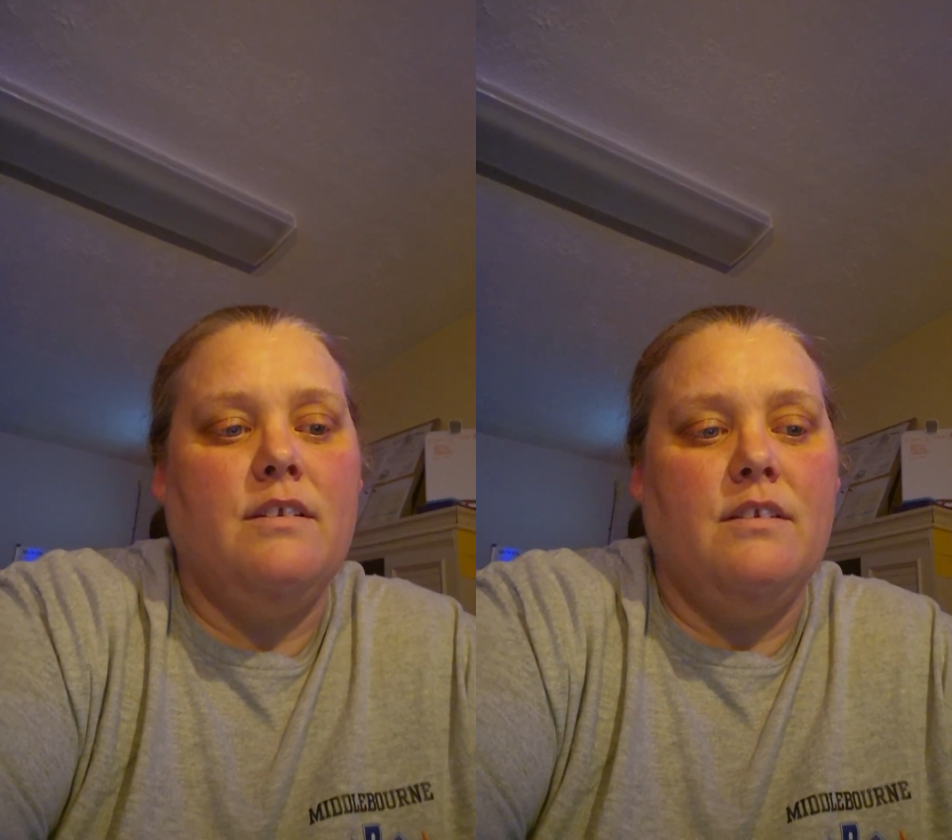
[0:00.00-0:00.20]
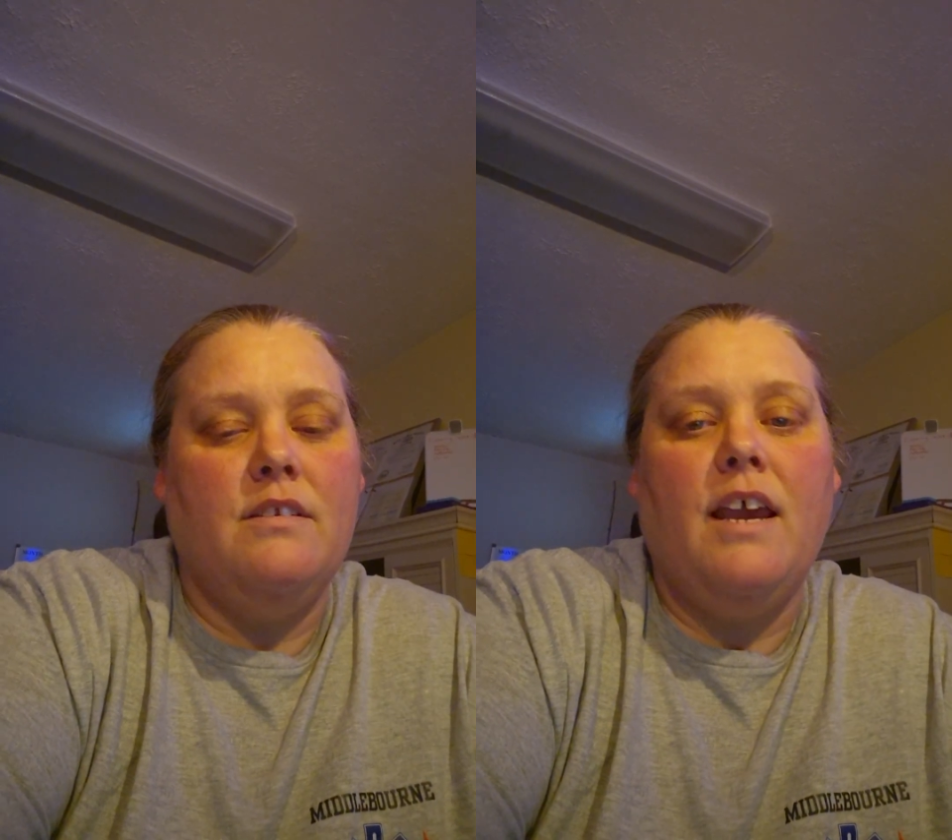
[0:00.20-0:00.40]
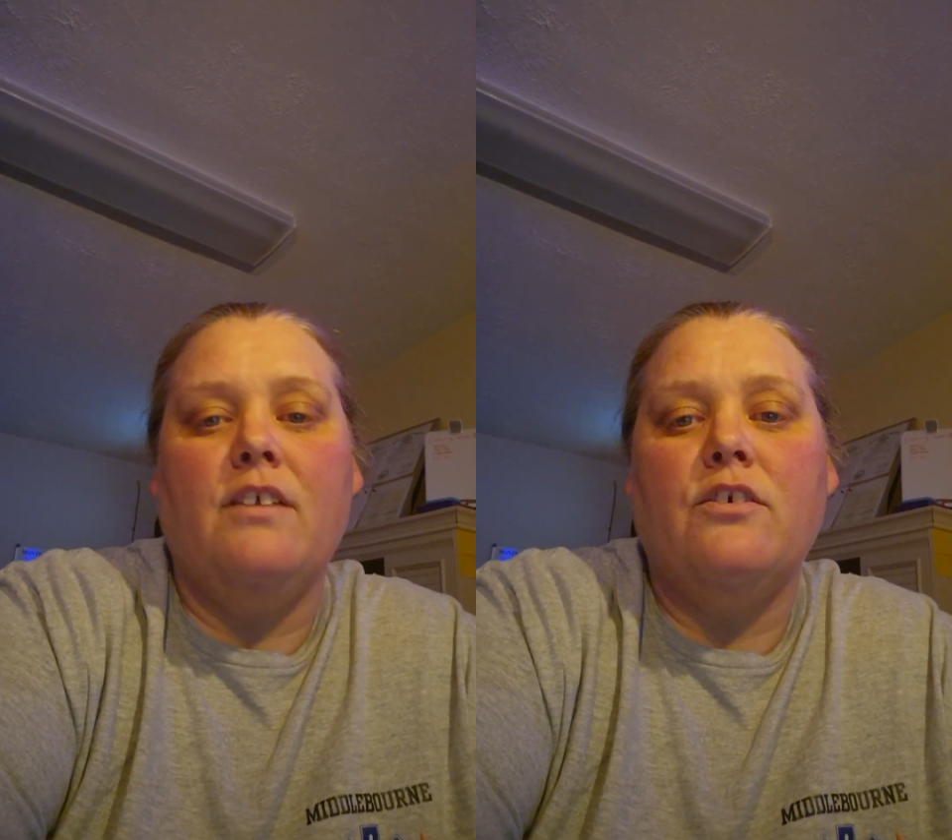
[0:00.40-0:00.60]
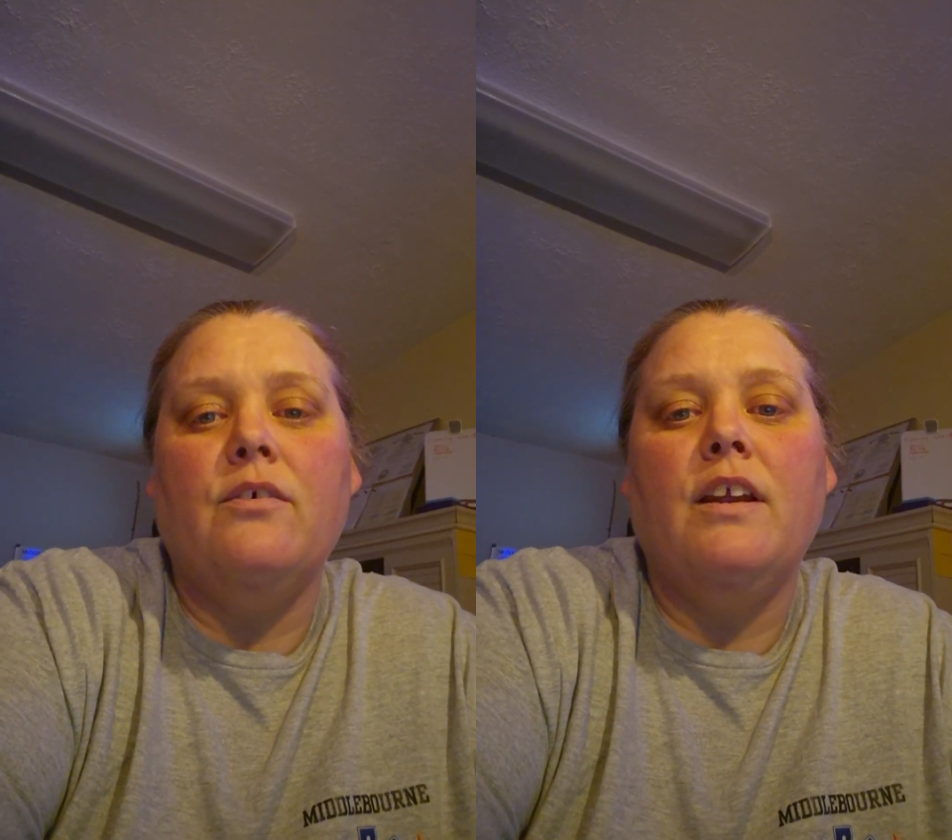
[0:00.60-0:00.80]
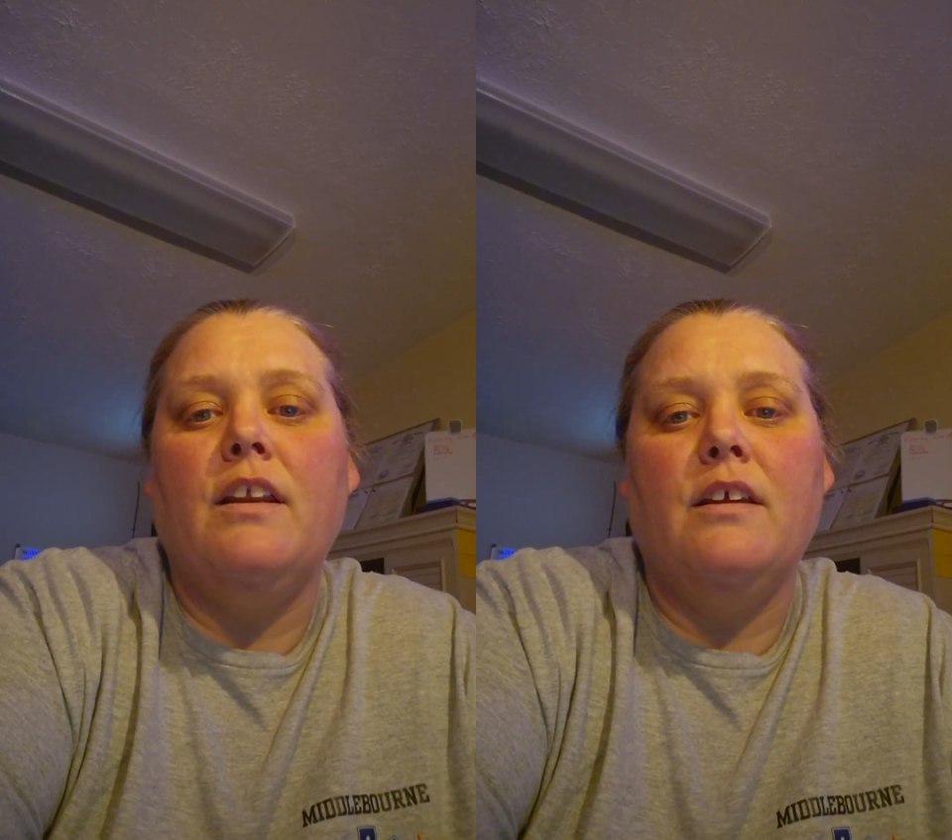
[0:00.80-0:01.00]
is
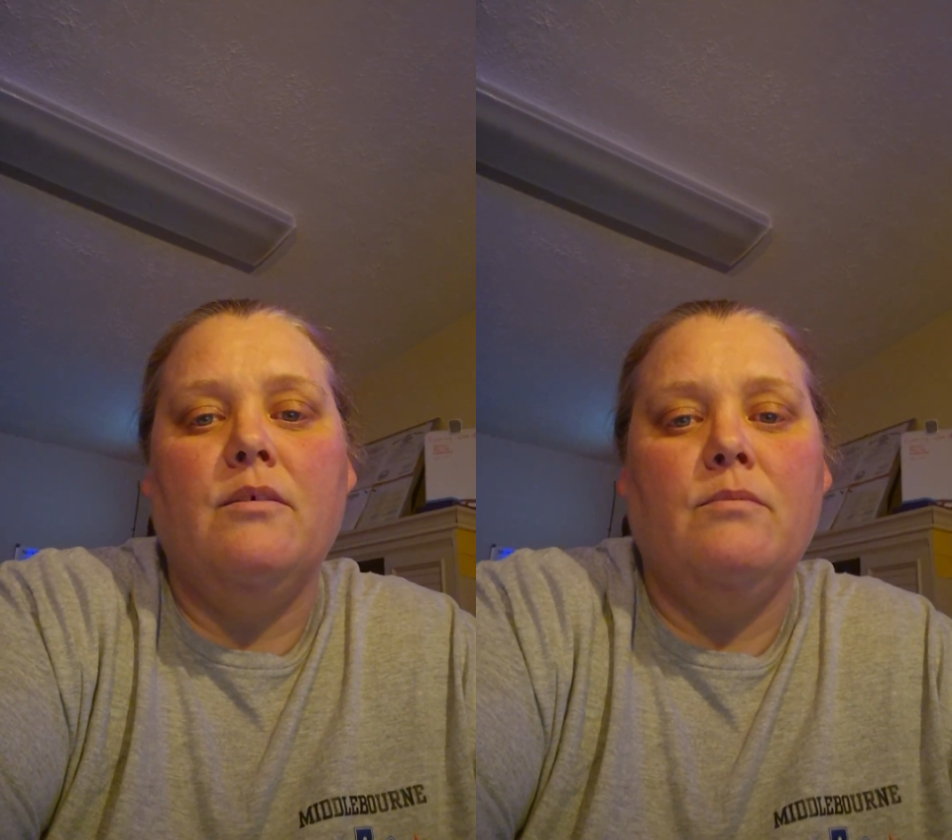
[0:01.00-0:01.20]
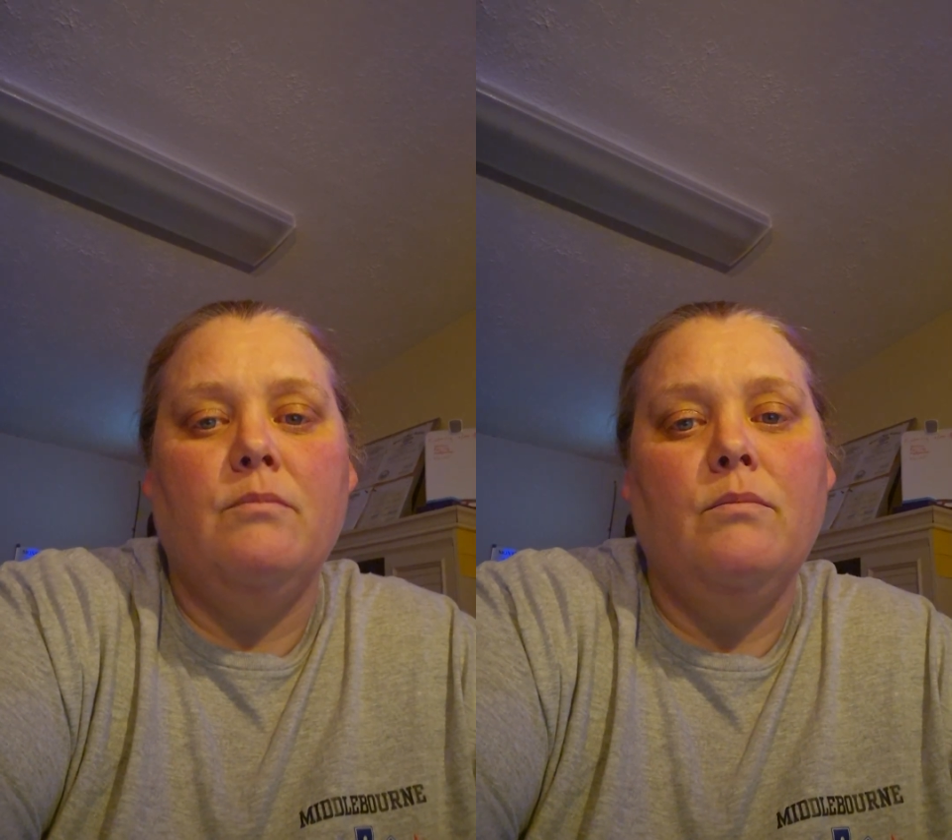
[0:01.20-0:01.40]
saturating